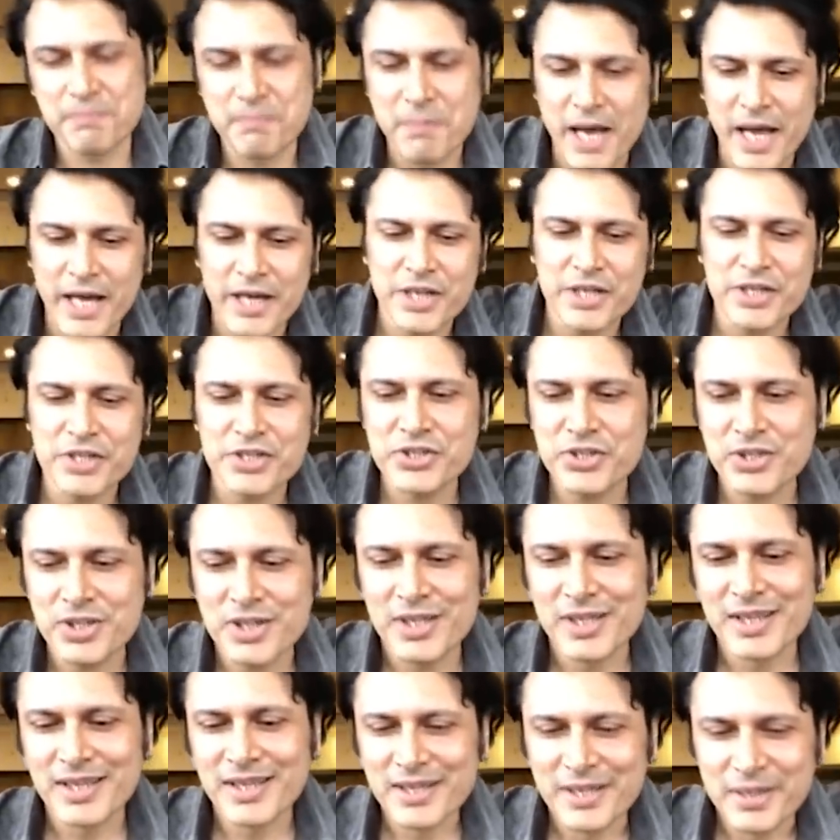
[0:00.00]
marriage,
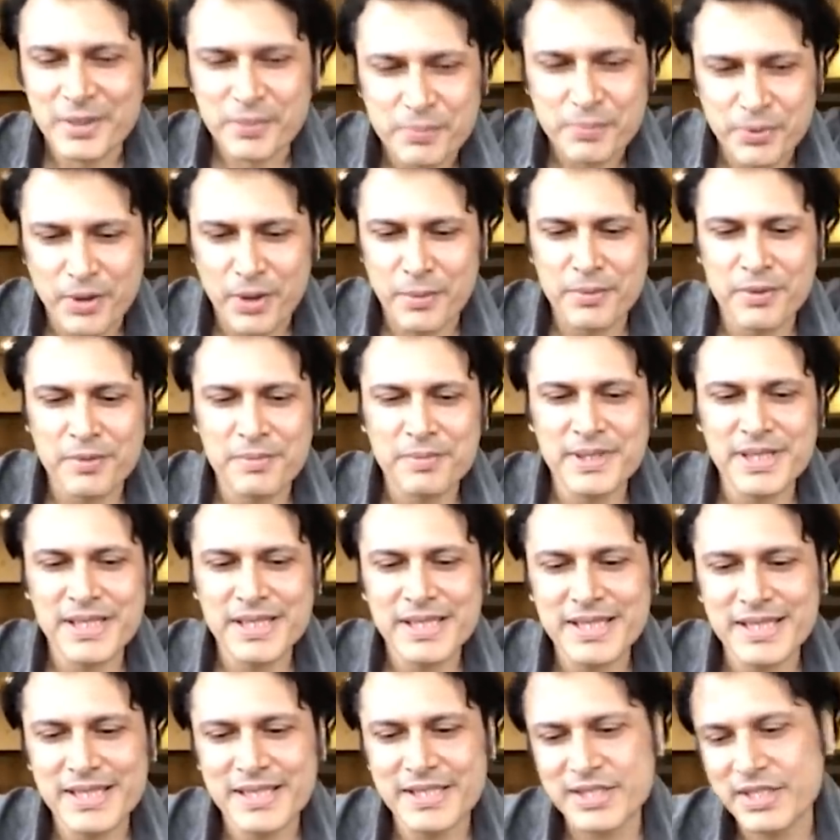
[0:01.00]
probably,
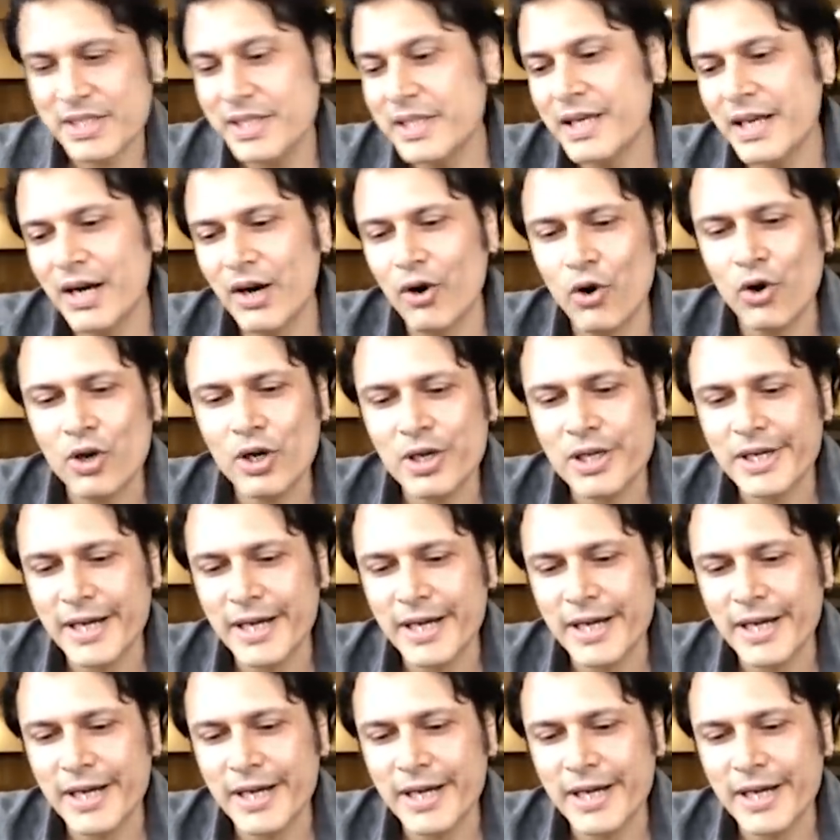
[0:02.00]
see, all